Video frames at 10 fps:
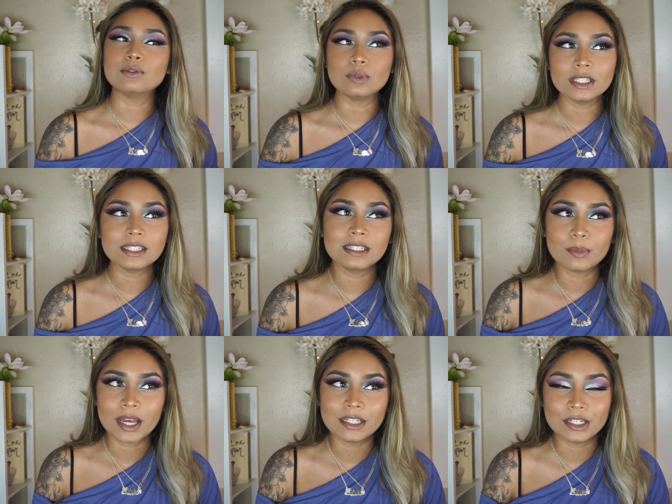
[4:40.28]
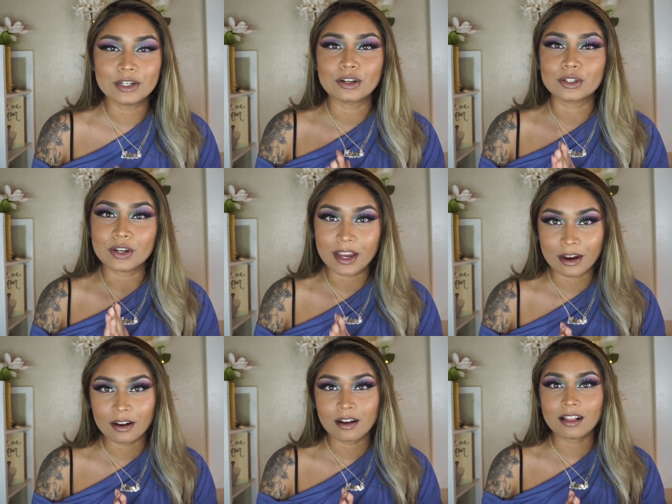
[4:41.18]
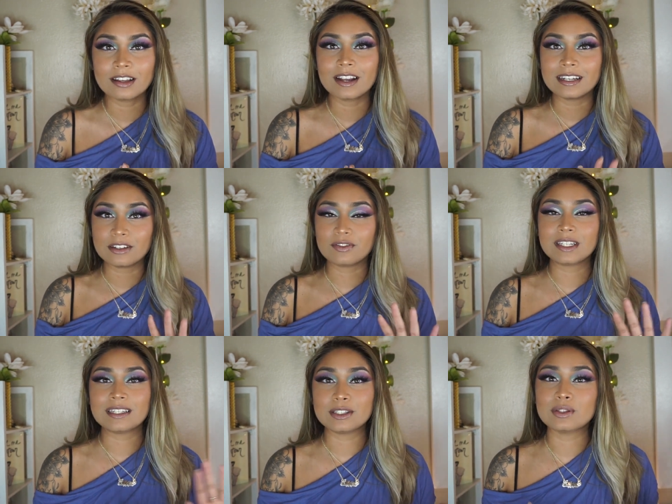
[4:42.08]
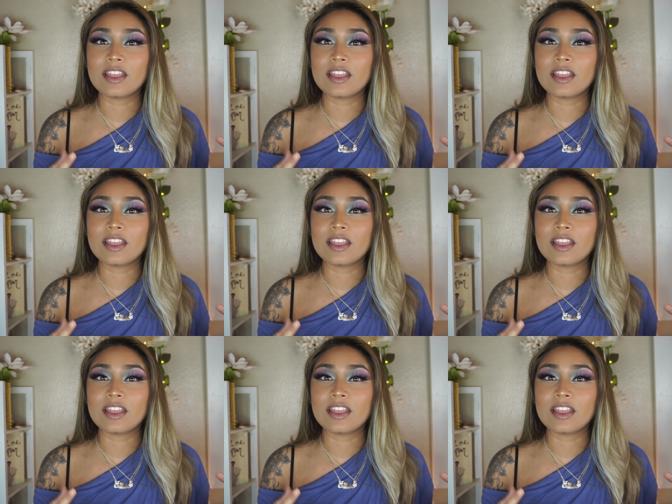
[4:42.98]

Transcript: really depending on your hair color and if it is